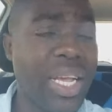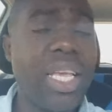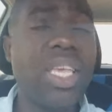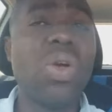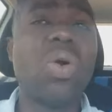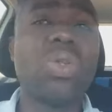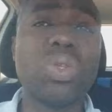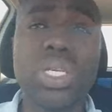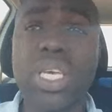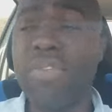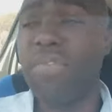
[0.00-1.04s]
He also
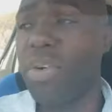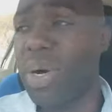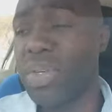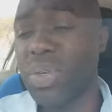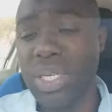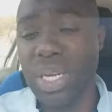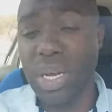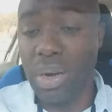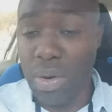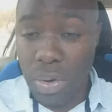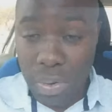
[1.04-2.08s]
came forward to say,
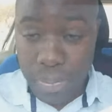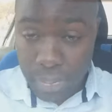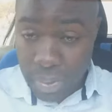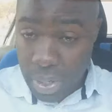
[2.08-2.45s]
oh,